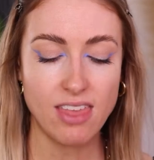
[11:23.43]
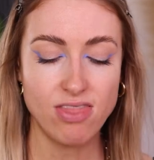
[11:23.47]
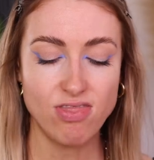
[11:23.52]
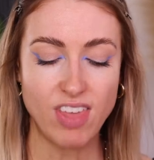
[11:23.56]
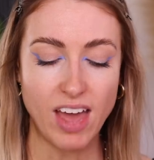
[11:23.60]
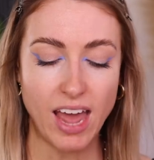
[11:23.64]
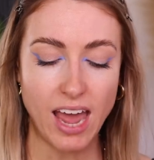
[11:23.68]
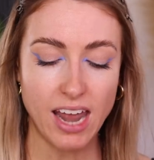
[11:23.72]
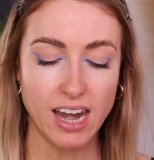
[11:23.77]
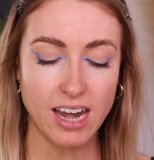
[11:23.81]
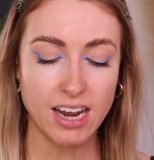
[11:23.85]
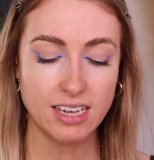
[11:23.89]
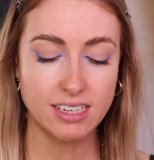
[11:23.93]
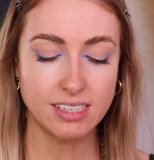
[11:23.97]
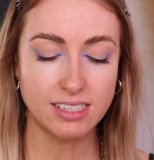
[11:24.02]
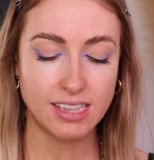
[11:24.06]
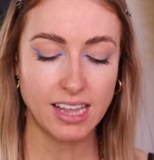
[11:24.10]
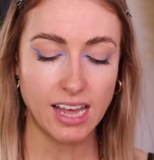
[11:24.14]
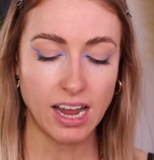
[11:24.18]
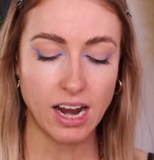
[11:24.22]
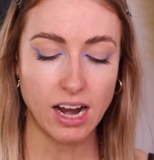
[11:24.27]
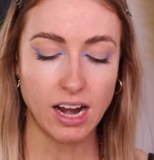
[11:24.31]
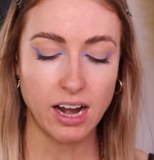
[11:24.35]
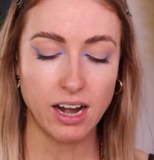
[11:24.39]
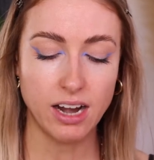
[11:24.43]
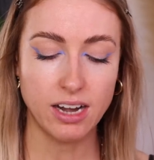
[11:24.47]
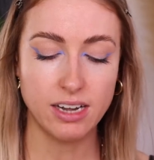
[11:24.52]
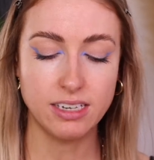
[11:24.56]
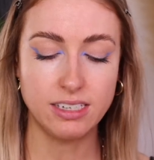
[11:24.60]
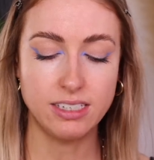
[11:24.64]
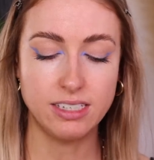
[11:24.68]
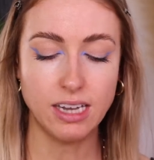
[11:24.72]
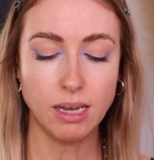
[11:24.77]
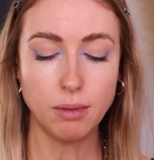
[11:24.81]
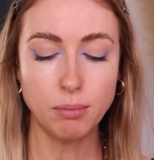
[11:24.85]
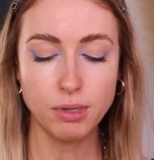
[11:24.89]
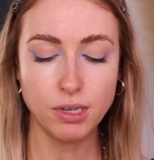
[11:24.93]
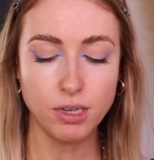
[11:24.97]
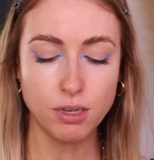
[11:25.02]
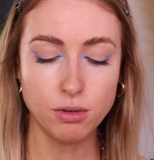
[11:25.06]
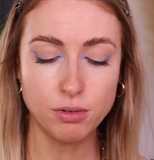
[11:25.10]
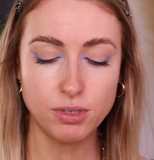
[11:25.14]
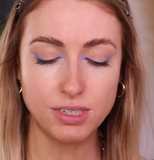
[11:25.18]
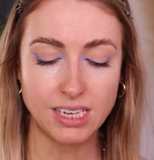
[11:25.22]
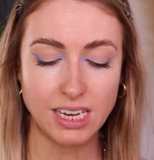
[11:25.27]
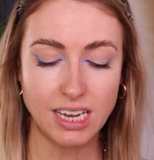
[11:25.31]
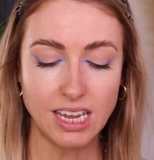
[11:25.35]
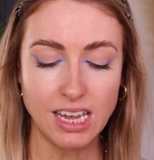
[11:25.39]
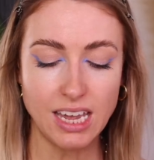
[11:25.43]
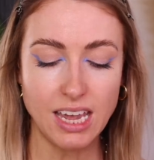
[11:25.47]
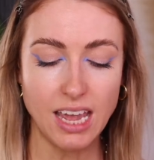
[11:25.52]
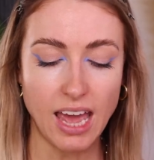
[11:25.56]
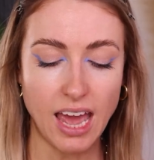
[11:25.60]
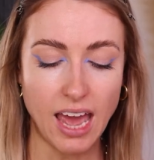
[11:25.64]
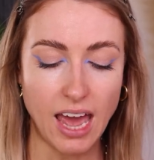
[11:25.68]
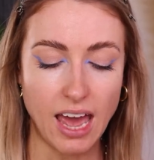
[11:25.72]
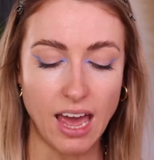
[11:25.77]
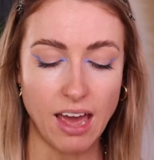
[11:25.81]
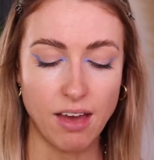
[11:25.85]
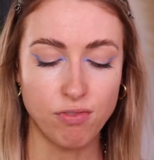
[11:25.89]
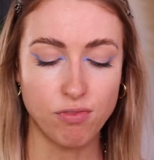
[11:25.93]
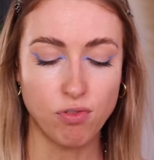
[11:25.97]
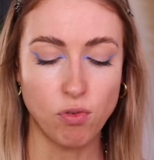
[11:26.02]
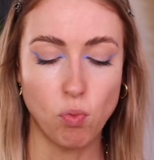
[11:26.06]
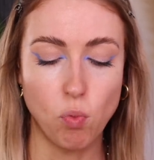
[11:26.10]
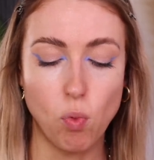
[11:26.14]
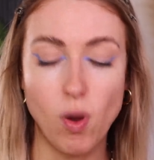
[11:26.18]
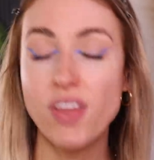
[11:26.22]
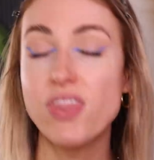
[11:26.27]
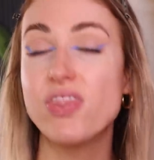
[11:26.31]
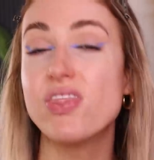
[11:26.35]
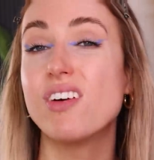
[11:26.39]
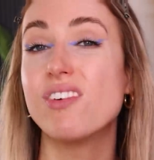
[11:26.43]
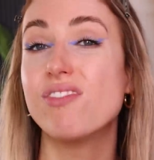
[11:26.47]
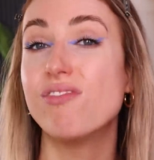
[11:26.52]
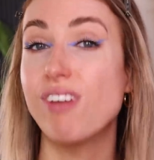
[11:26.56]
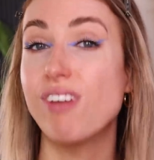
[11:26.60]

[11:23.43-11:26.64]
and that is their WTF What the